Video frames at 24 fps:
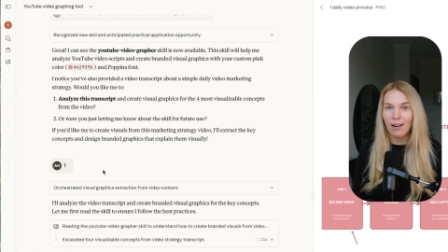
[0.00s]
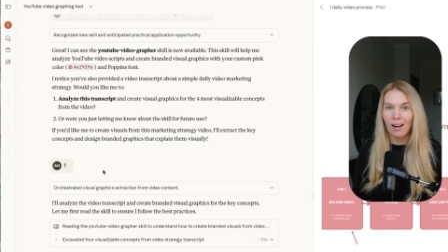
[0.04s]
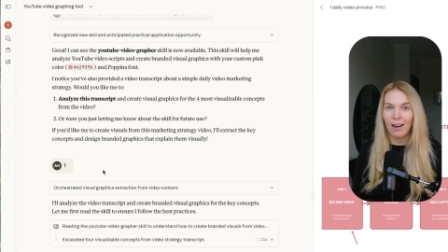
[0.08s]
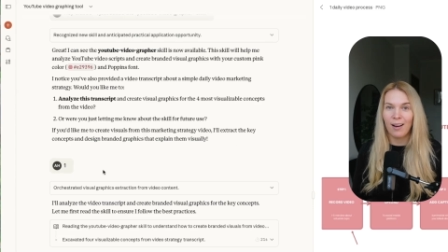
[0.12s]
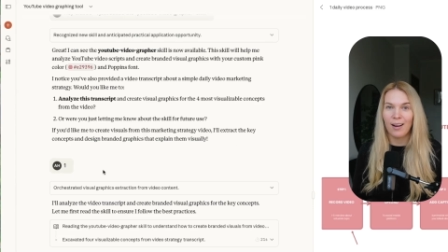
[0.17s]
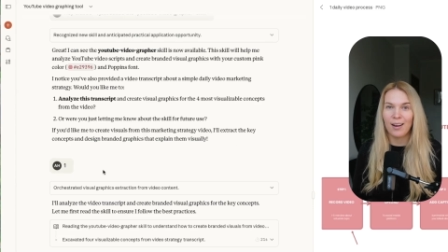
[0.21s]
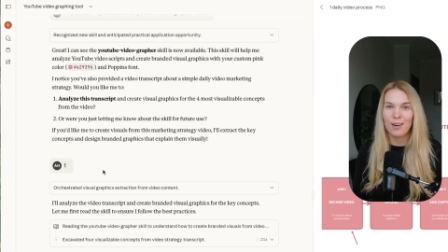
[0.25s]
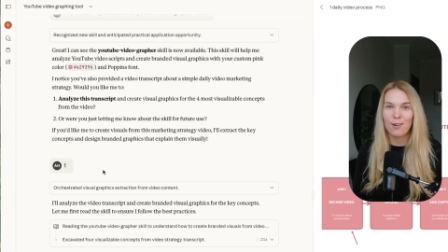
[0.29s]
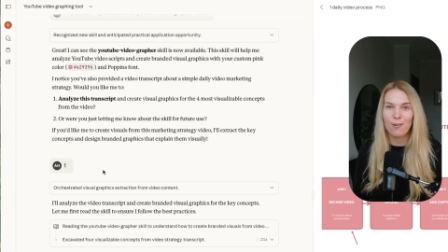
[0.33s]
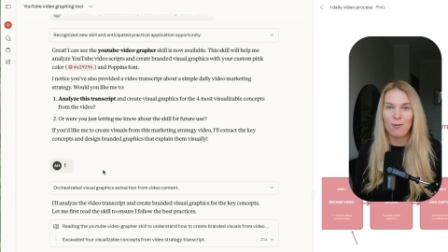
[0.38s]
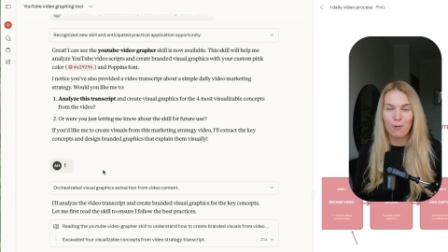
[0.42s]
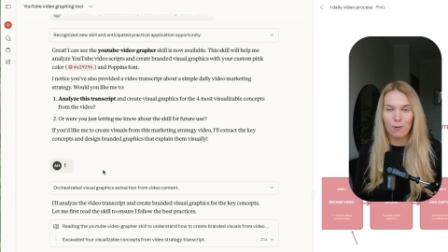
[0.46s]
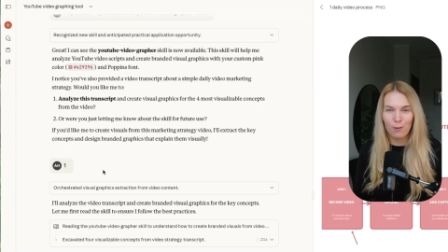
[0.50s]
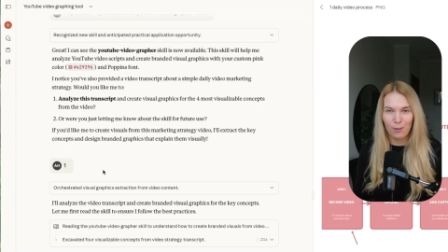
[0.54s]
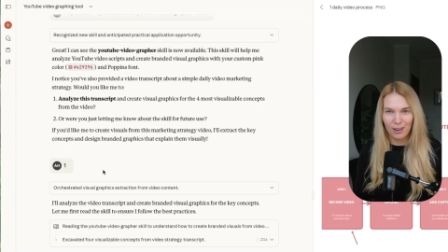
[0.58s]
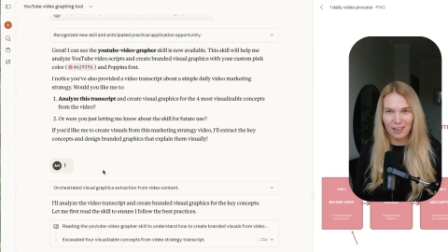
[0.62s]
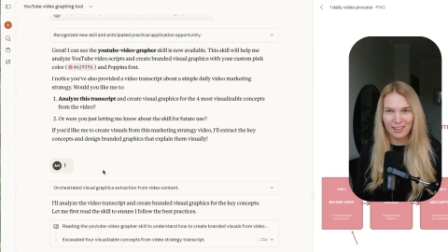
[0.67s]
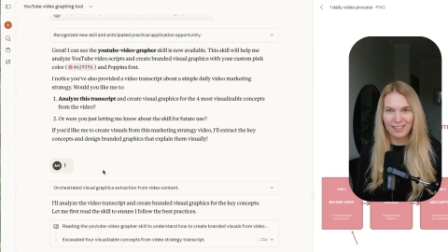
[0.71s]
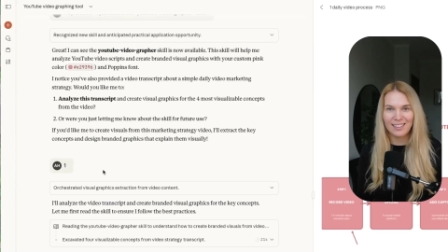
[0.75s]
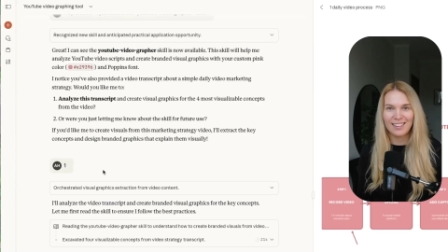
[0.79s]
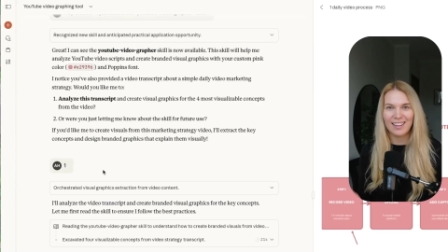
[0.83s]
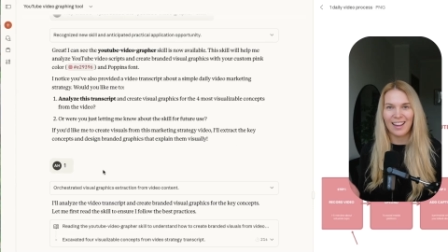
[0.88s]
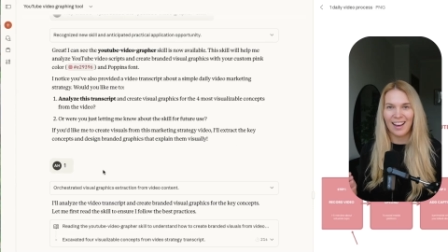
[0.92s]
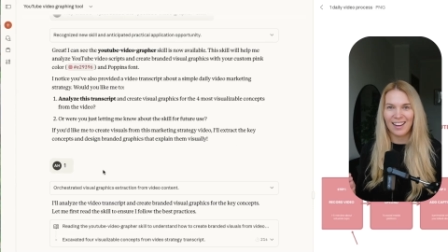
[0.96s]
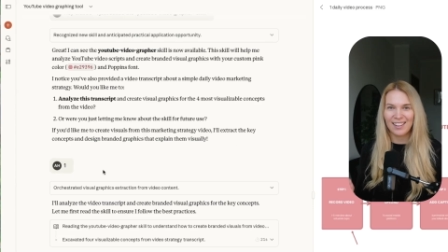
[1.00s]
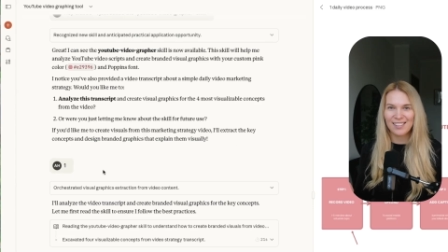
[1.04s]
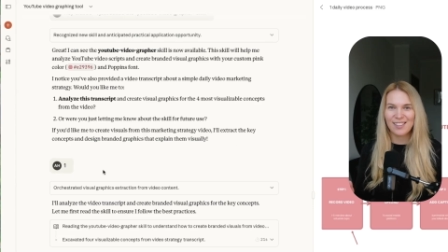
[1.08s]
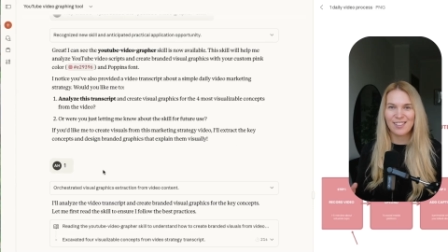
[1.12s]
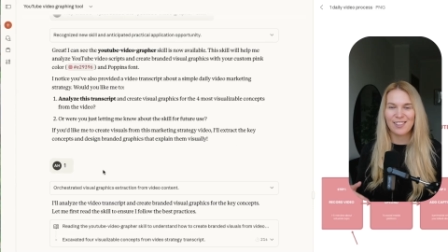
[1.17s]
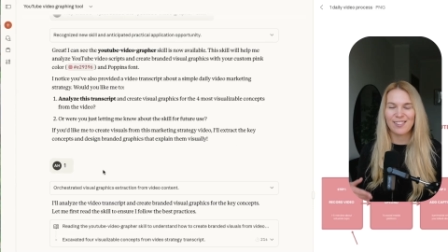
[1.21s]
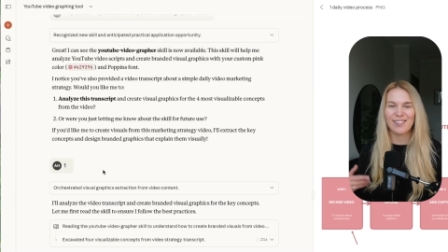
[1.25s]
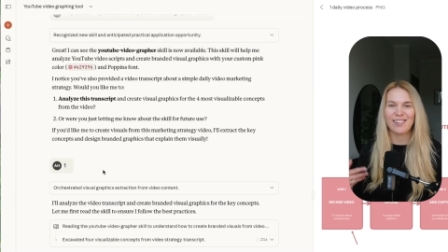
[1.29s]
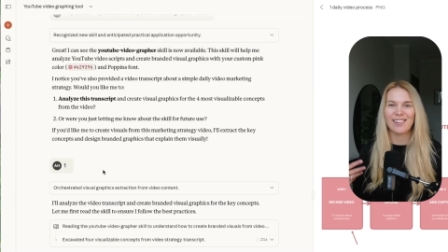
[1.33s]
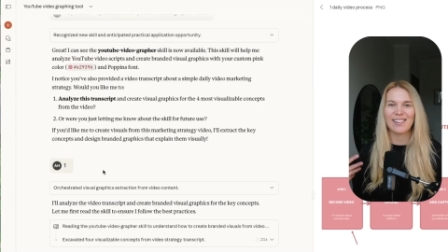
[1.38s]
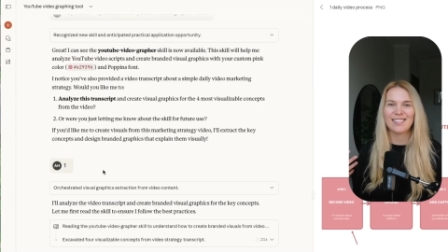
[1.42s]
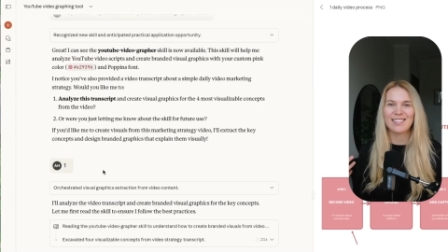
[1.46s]
I want the
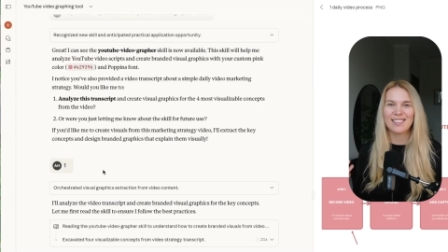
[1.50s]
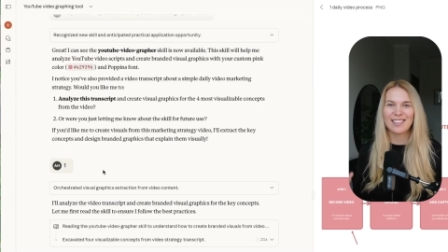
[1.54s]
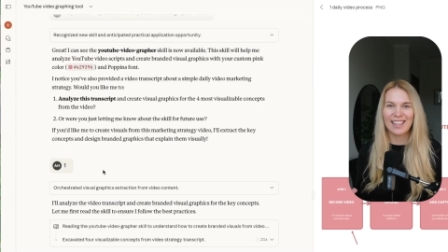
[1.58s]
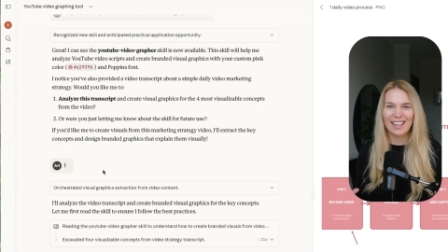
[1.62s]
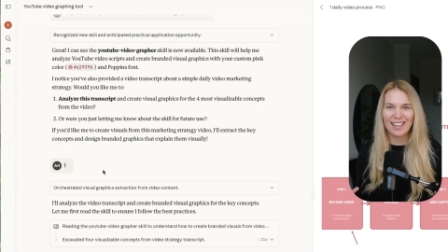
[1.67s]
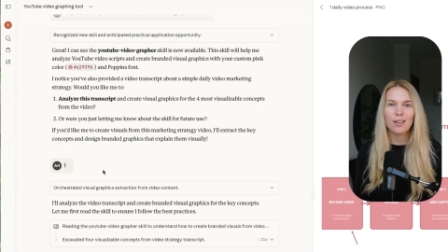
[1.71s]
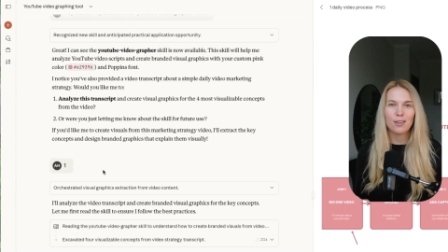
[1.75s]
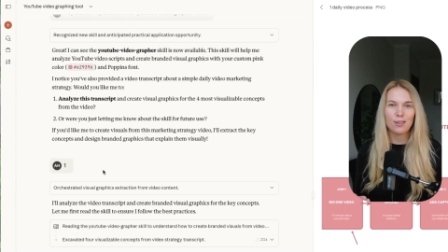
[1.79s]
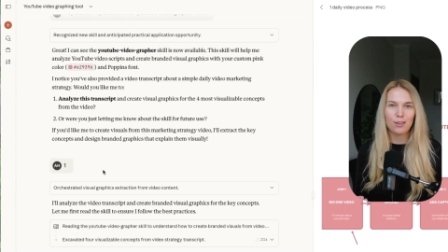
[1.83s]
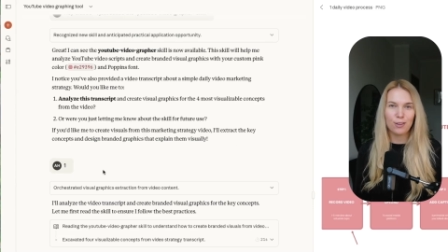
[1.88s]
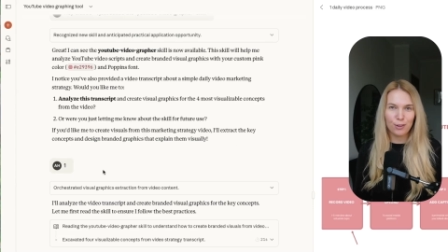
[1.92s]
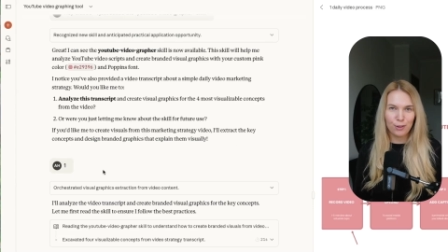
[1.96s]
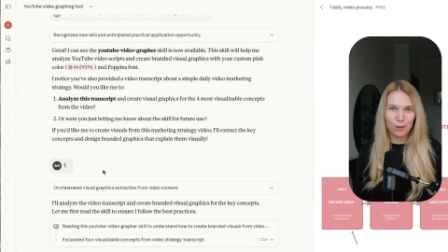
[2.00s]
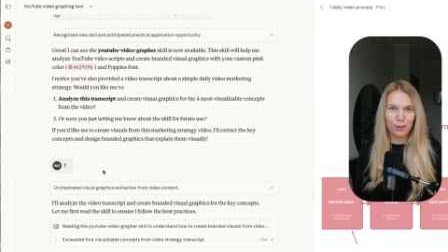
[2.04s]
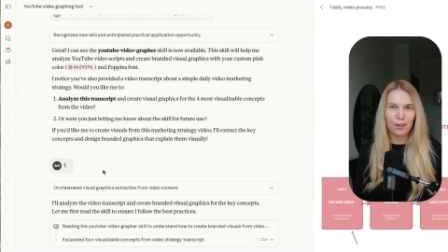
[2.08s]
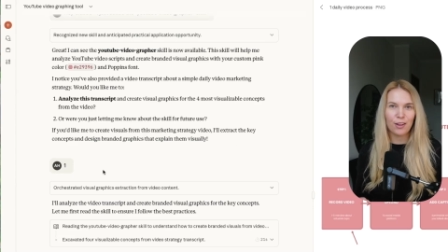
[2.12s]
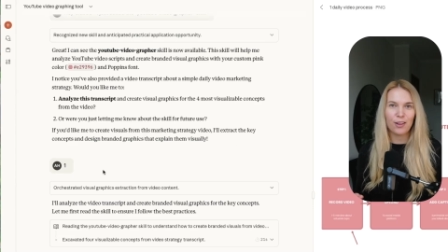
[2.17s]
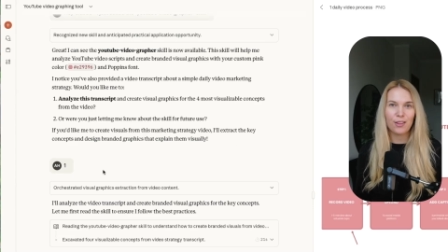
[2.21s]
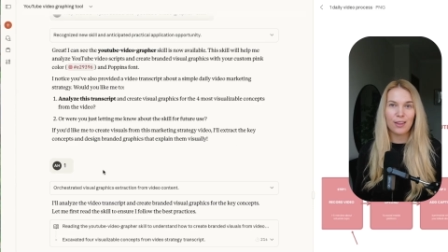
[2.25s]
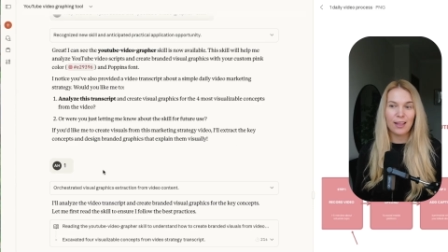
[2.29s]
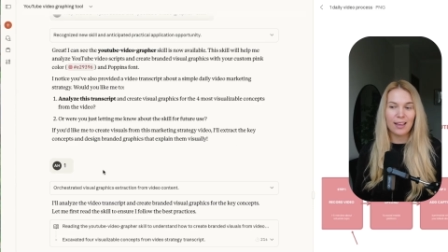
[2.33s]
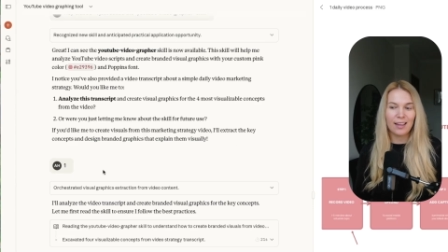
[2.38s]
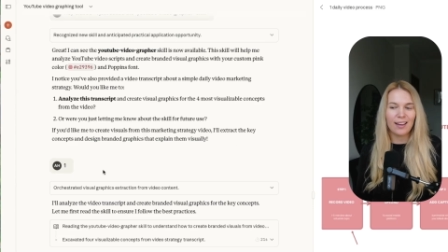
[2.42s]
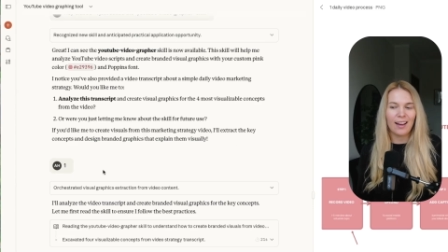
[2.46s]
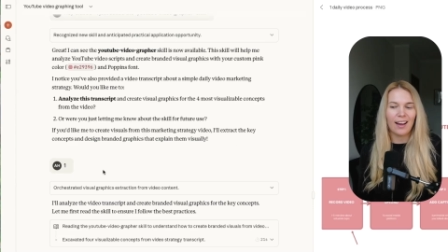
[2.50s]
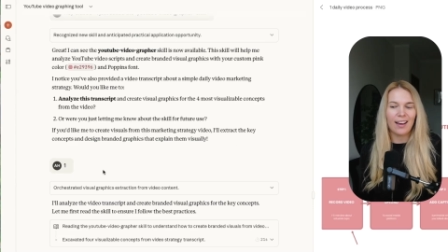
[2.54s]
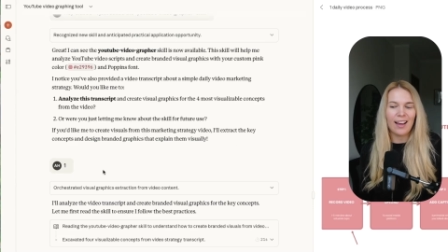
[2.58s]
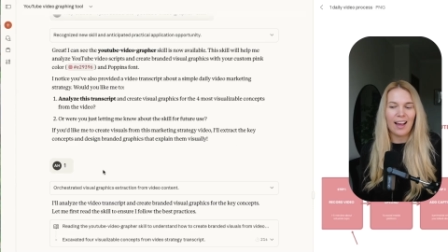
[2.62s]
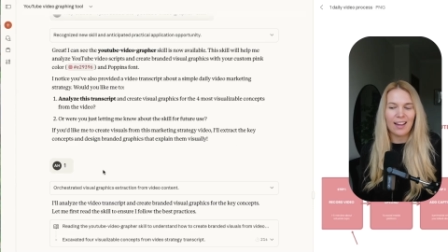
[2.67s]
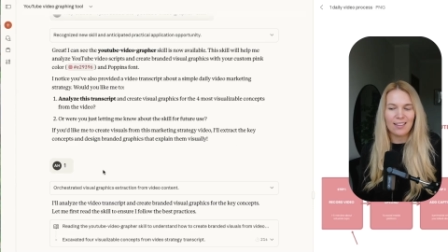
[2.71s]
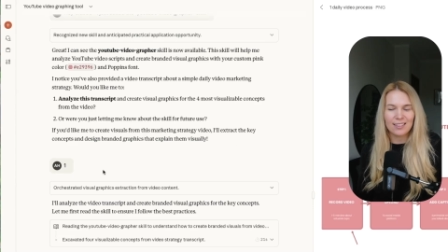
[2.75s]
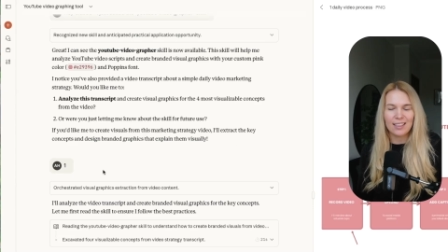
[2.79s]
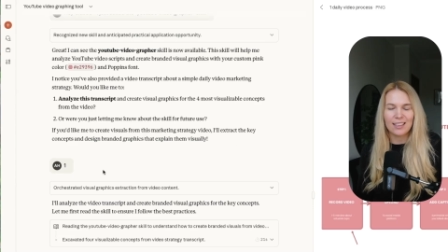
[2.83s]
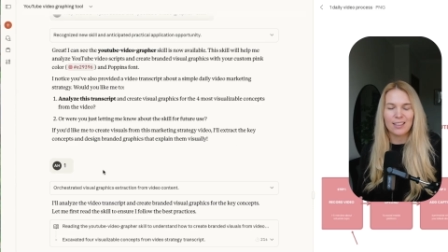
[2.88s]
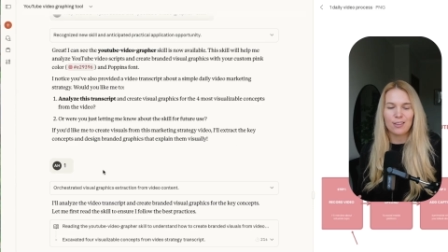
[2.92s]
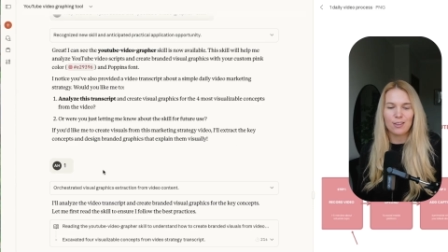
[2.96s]
actual skill to do the thing I
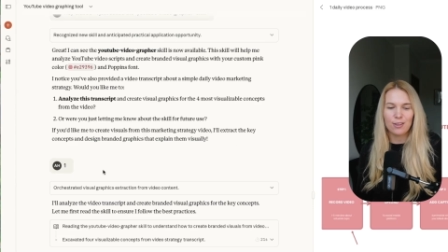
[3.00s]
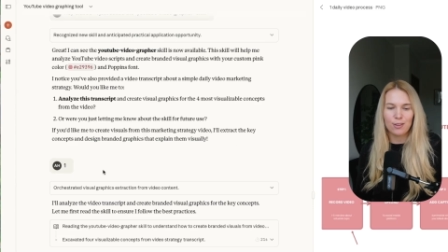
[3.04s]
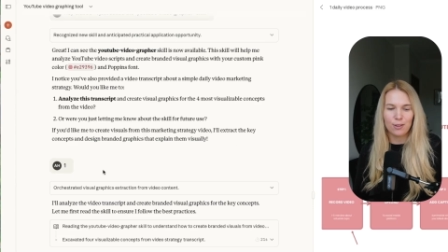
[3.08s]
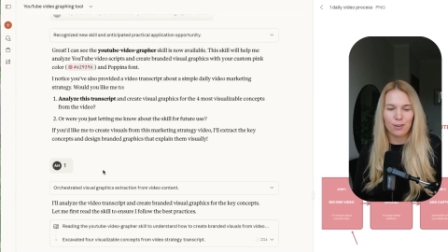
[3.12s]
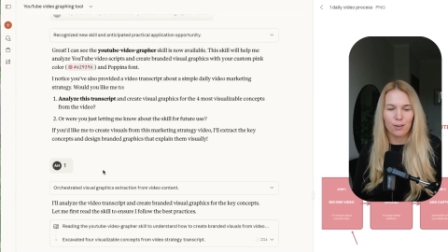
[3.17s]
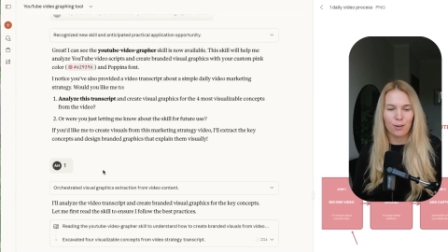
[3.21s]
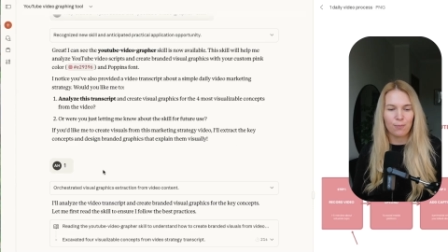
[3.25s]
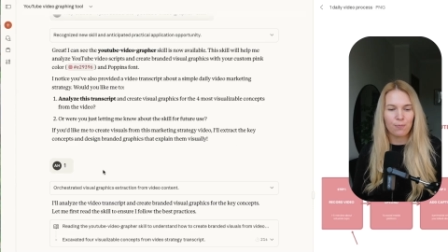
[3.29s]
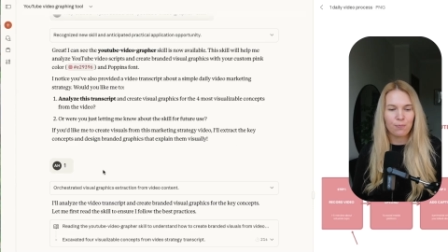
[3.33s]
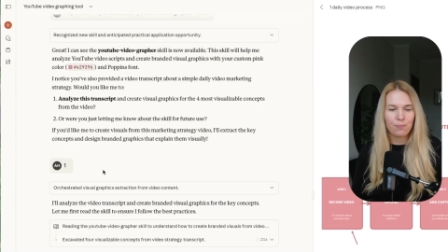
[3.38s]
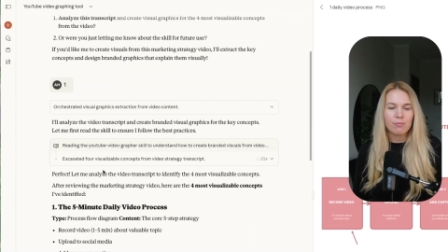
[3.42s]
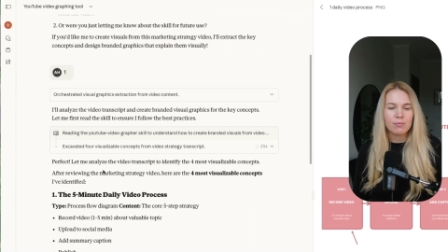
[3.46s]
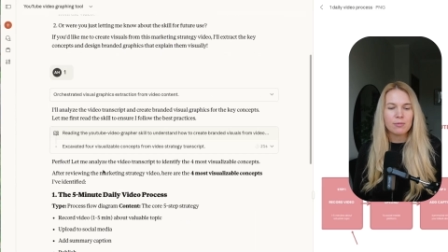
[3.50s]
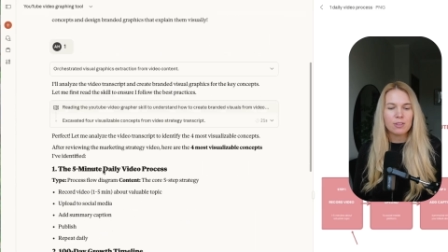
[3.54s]
asked it to do.